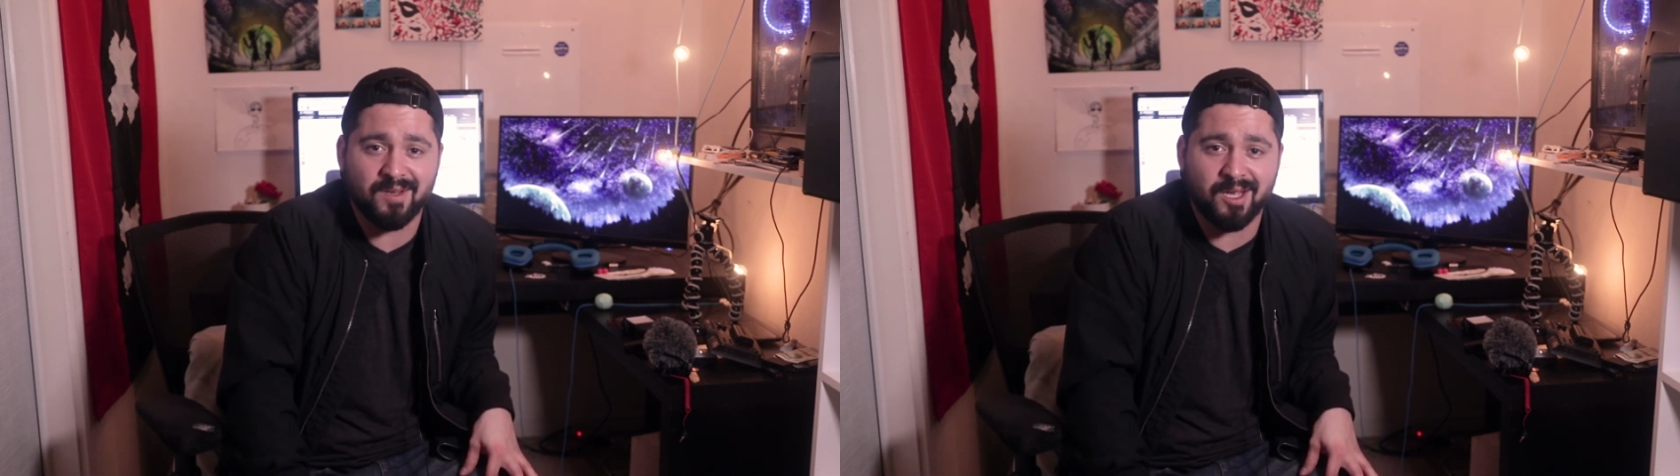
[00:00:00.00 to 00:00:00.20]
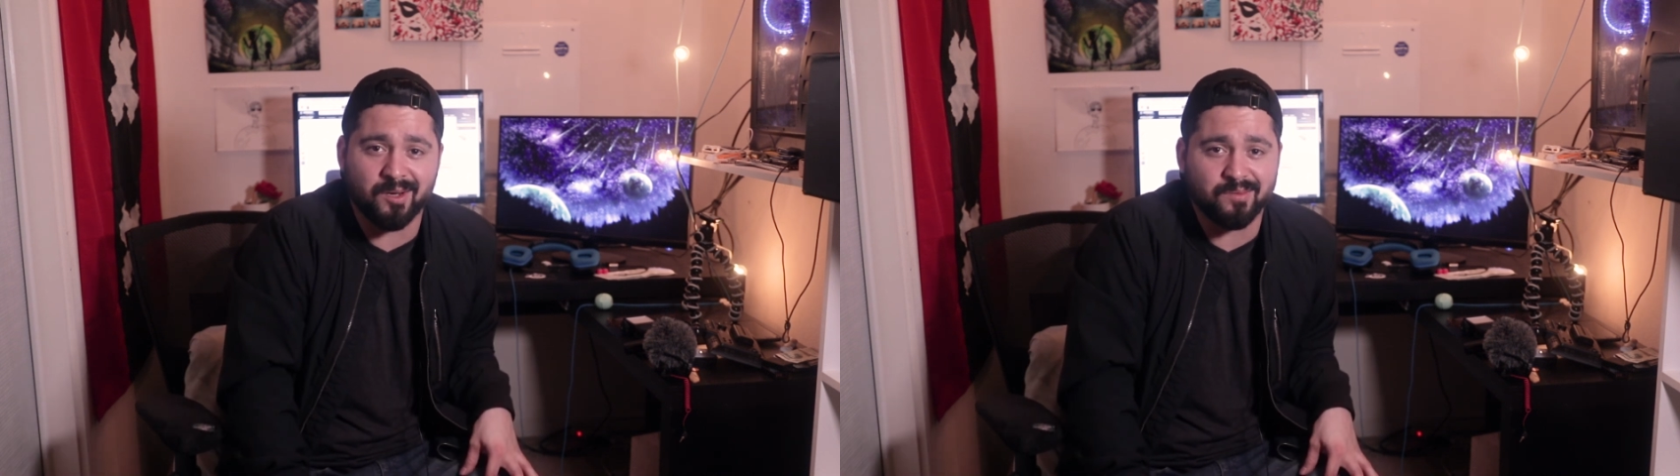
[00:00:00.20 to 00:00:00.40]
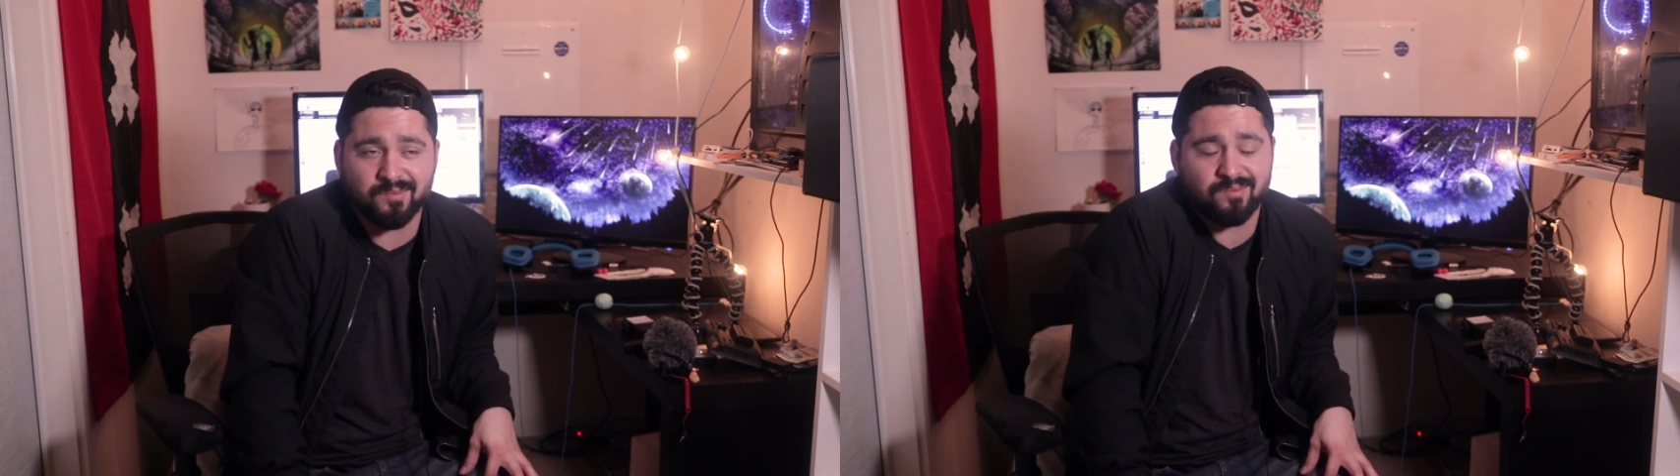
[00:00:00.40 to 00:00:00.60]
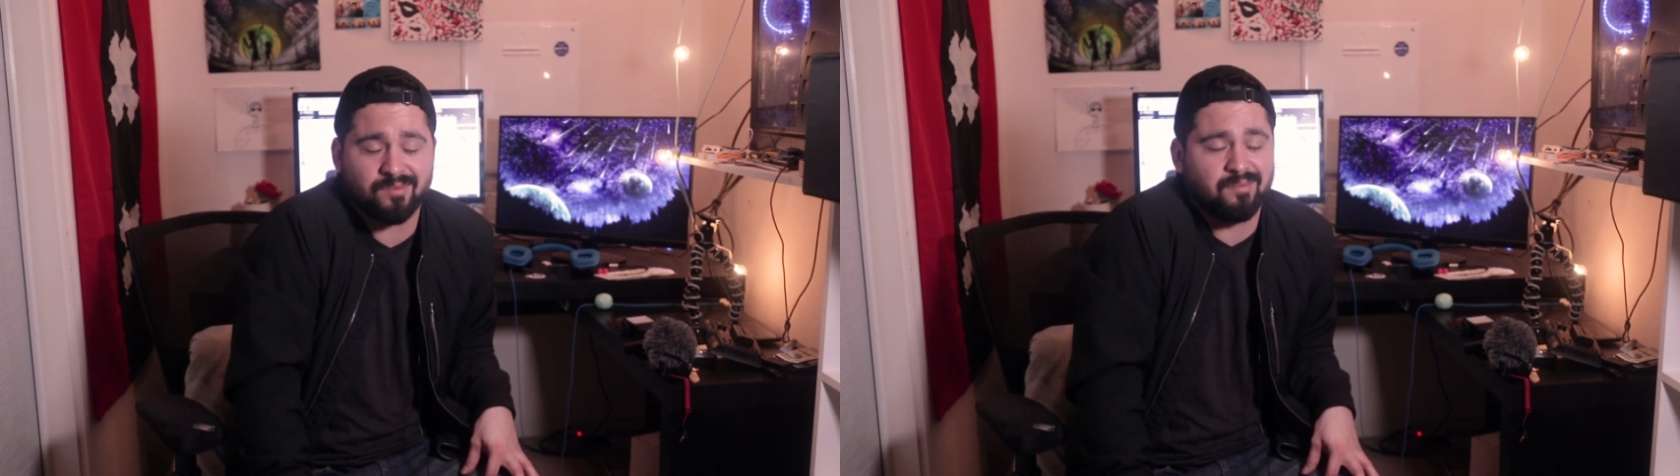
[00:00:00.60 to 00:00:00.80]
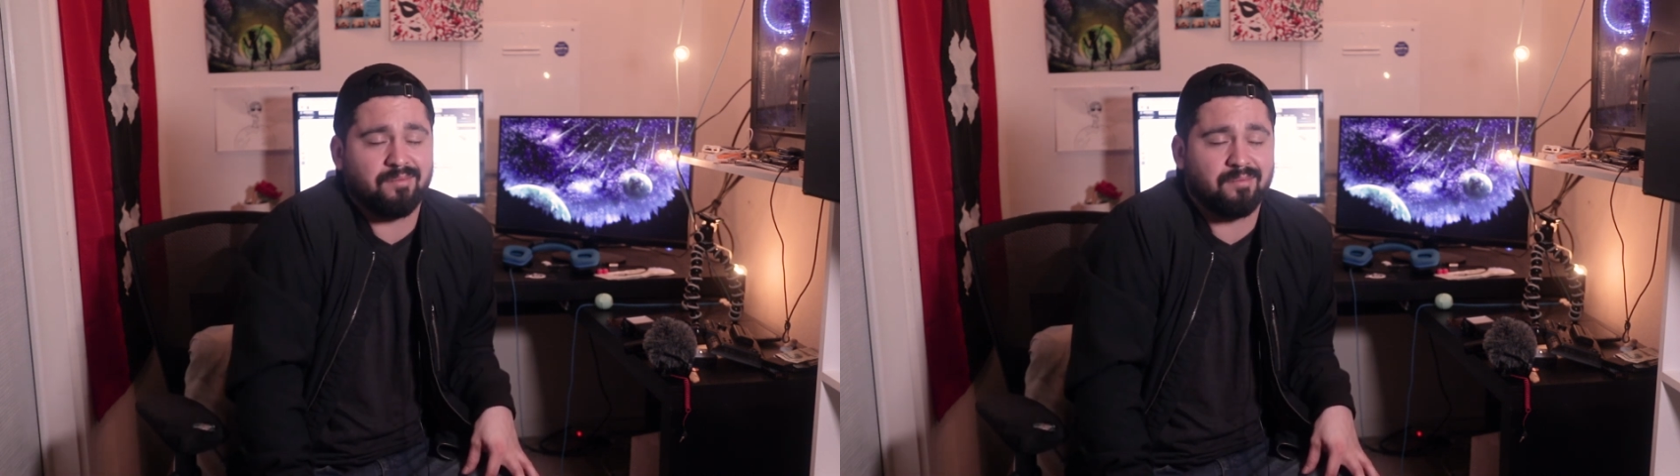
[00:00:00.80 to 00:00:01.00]
video.
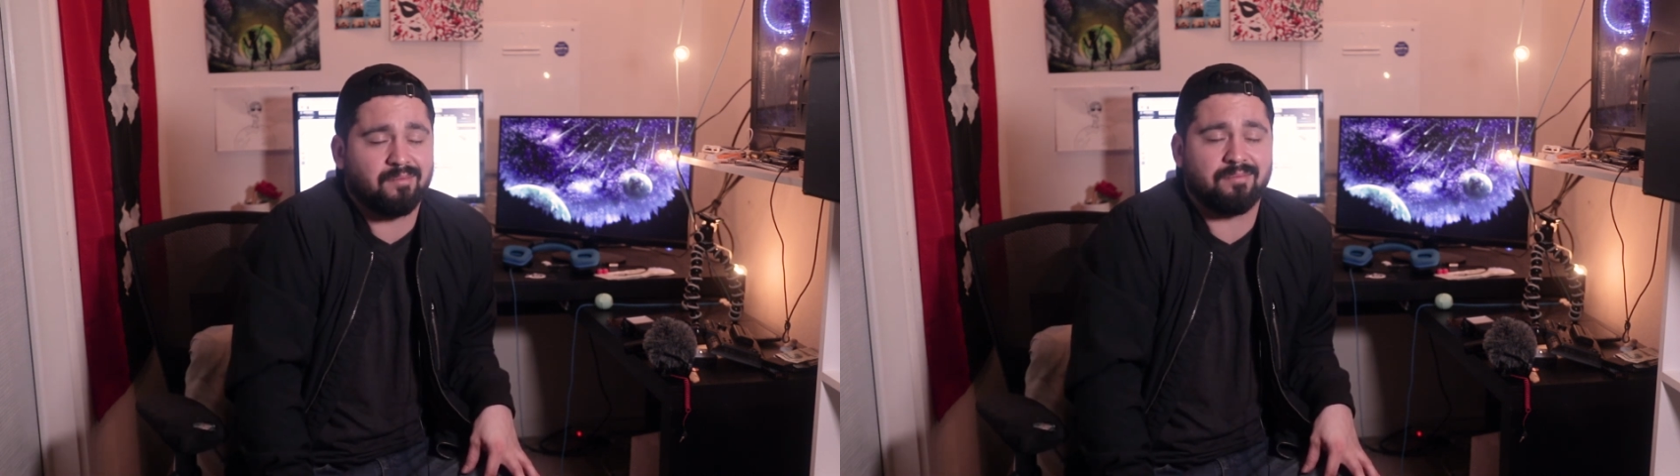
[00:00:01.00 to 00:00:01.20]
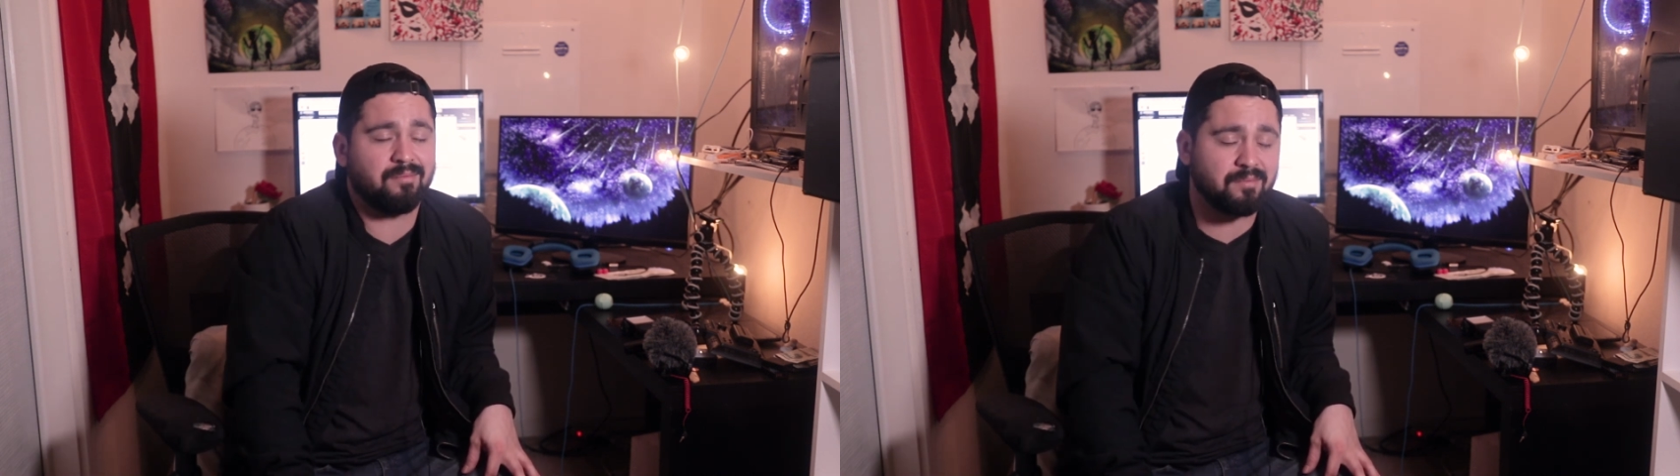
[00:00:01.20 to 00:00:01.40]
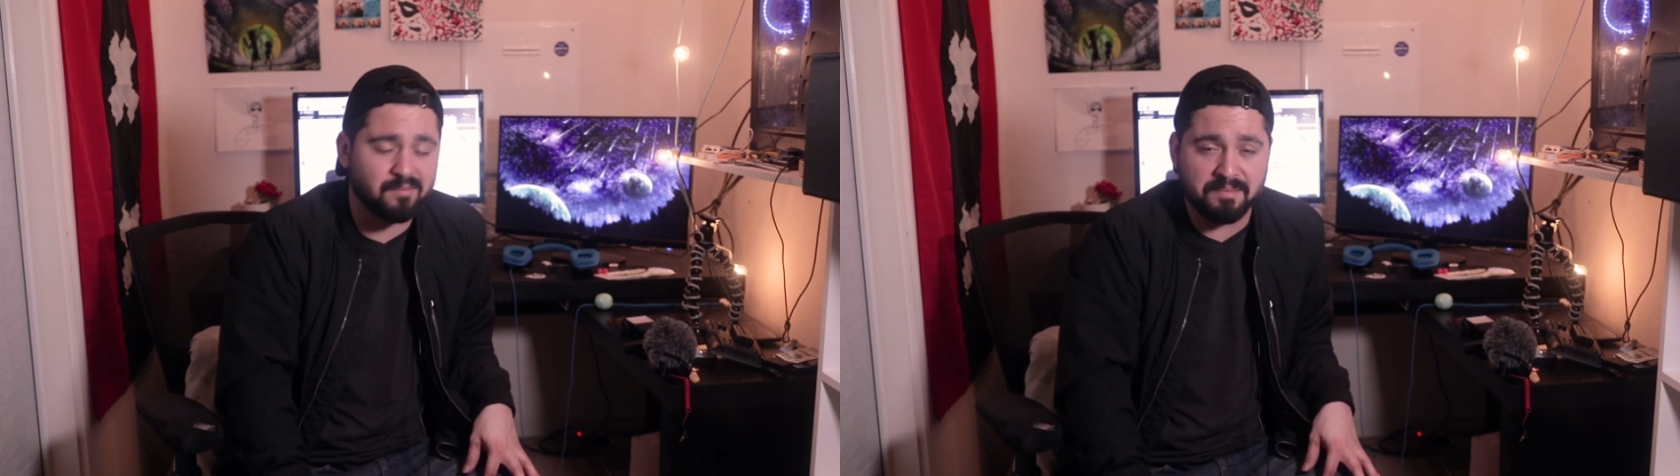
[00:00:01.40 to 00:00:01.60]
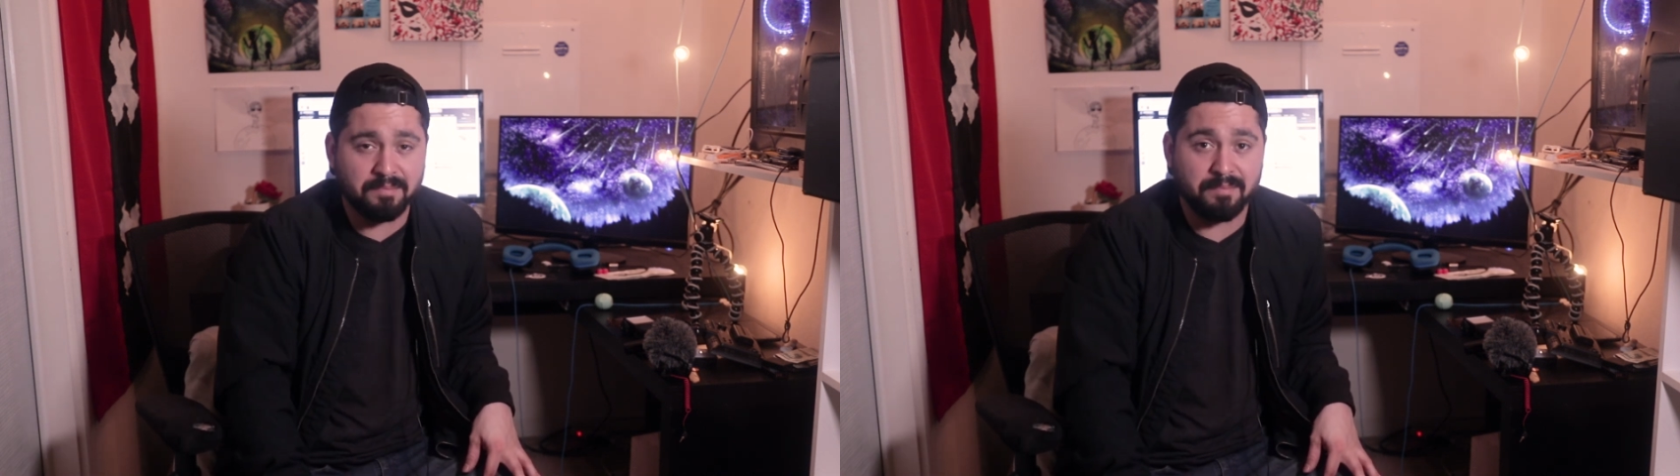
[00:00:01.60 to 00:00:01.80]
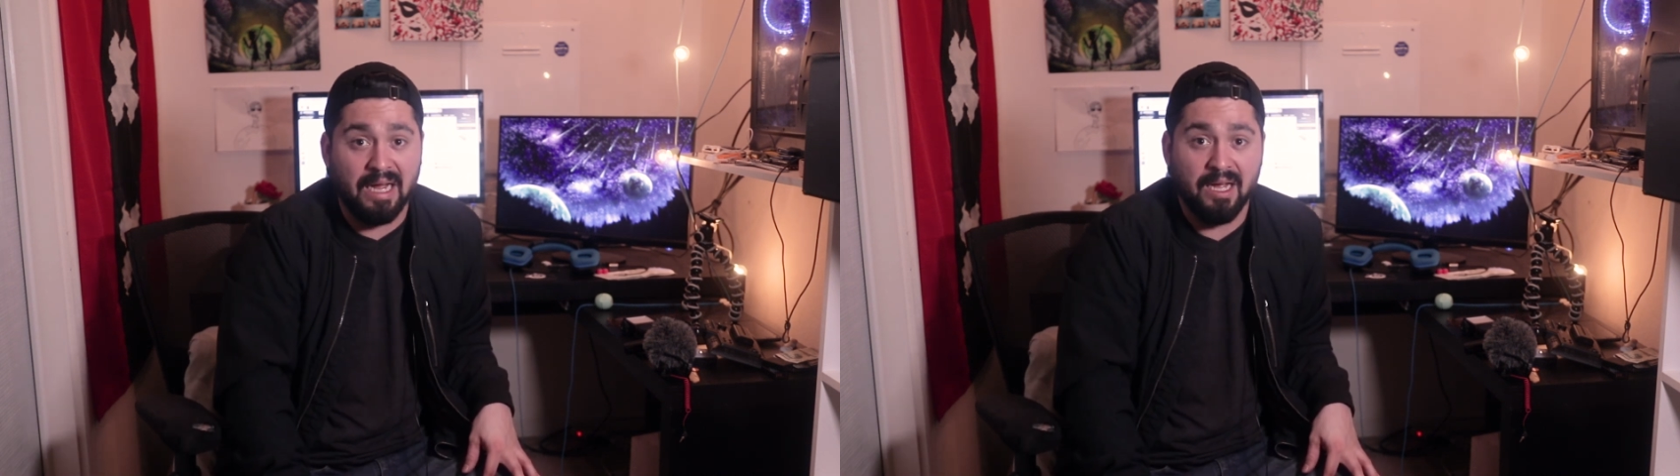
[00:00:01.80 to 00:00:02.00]

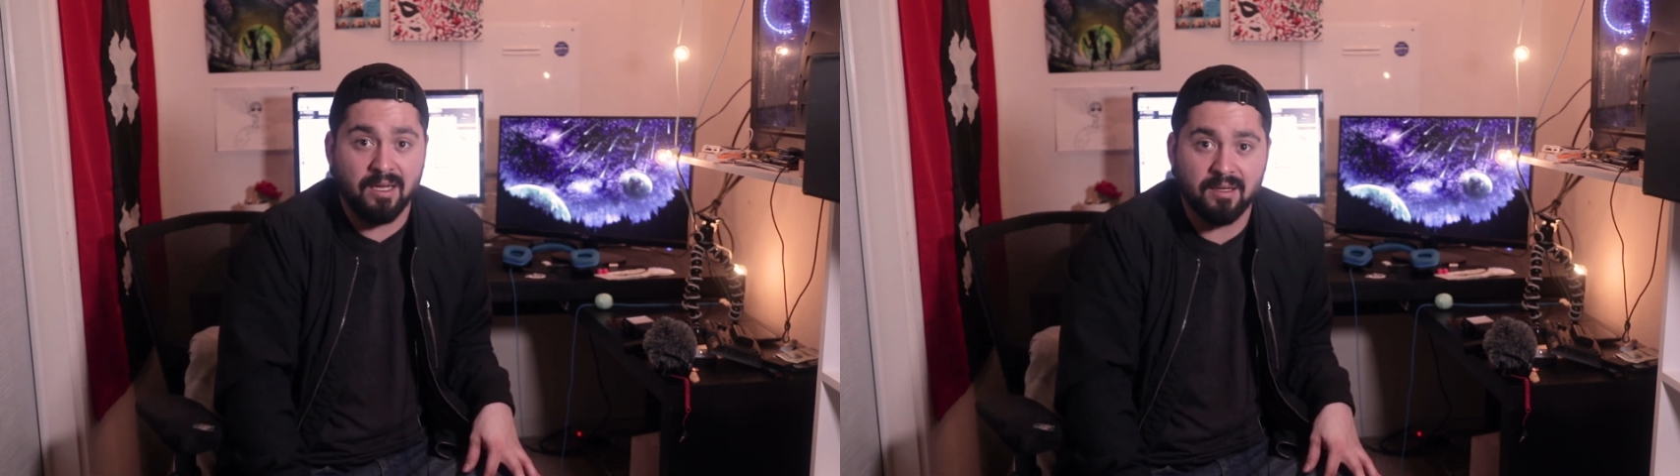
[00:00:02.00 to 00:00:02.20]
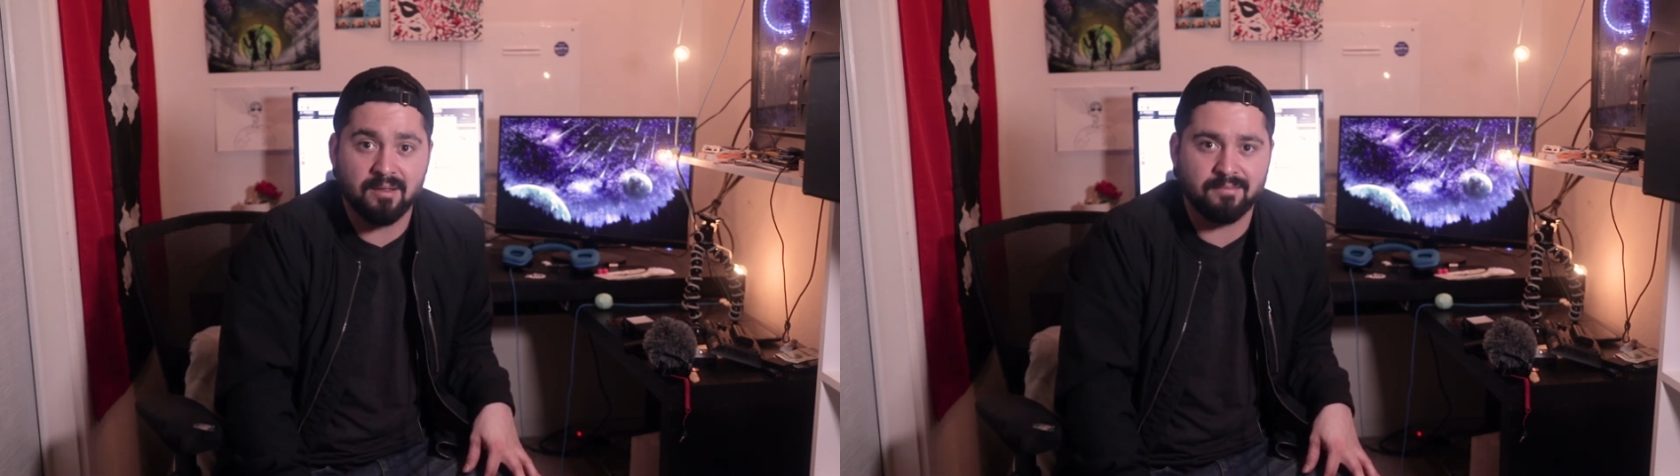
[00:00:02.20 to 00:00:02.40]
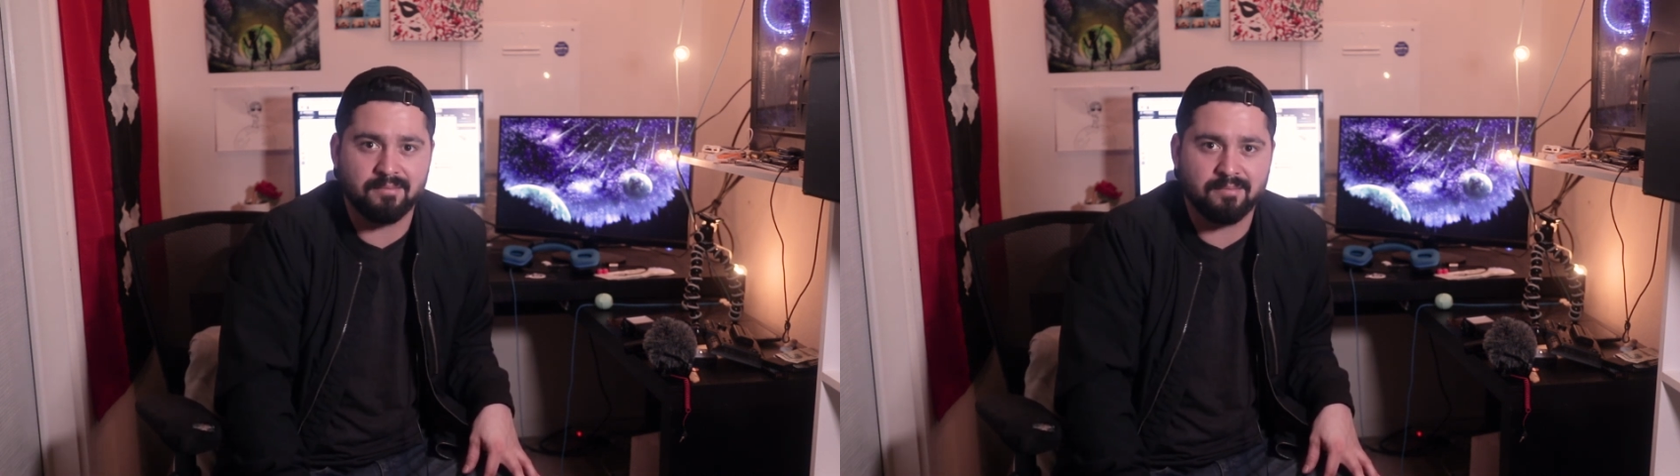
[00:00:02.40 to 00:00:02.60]
Bye.